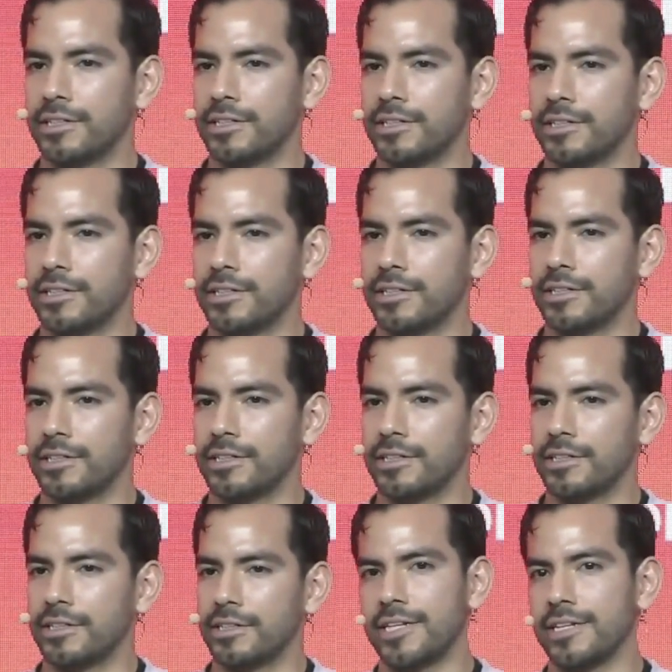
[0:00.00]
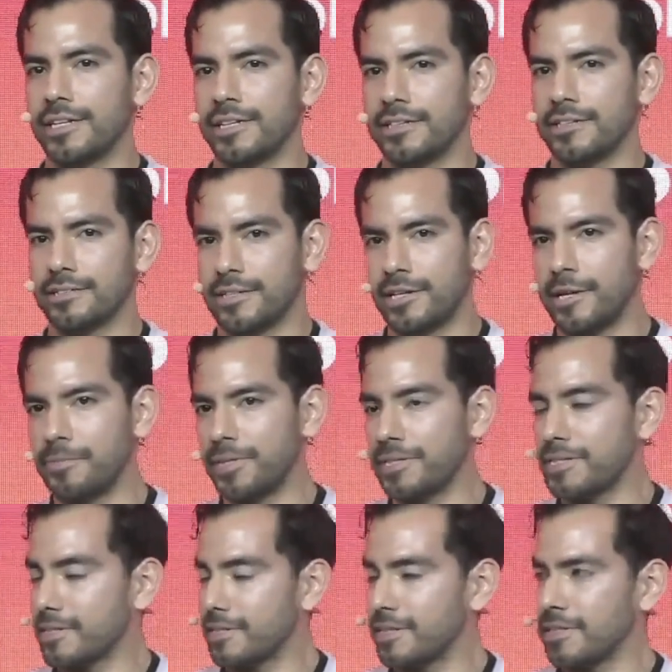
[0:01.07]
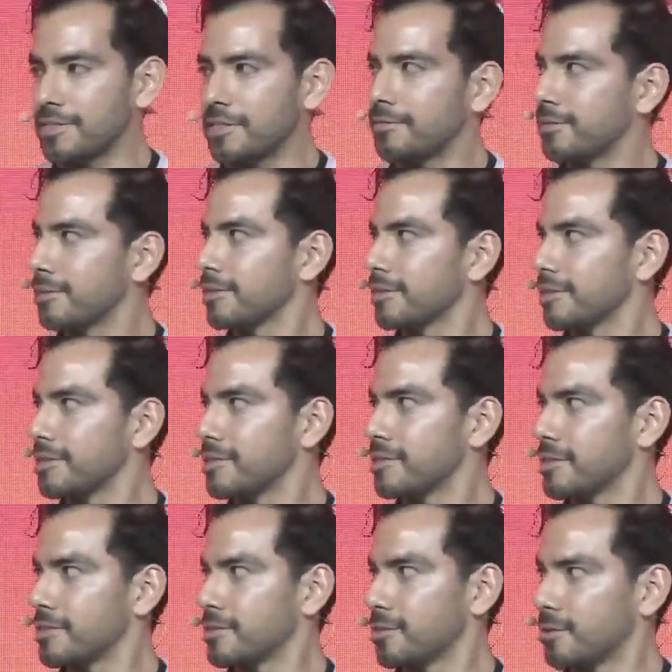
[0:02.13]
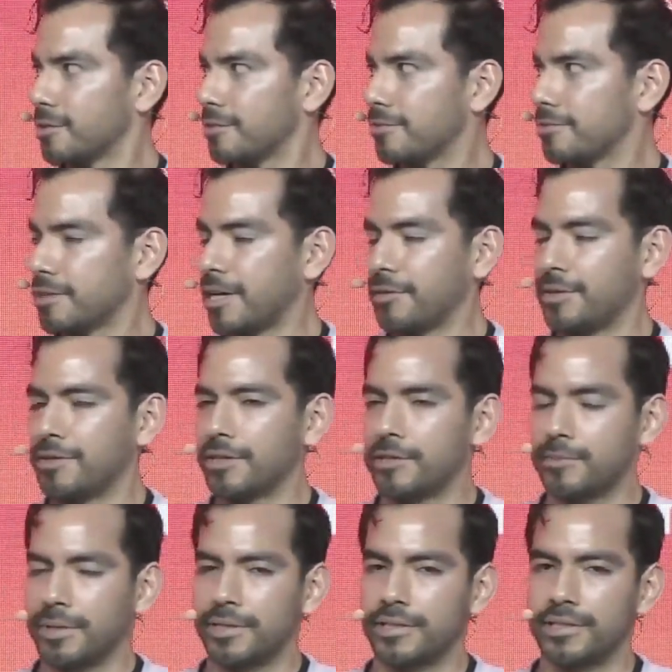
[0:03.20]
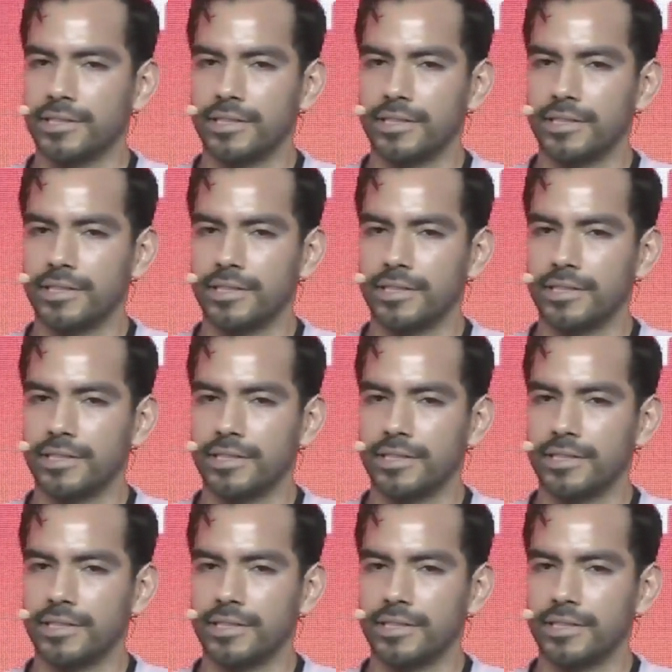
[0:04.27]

take the company to the next level. Is sort of how we thought about it.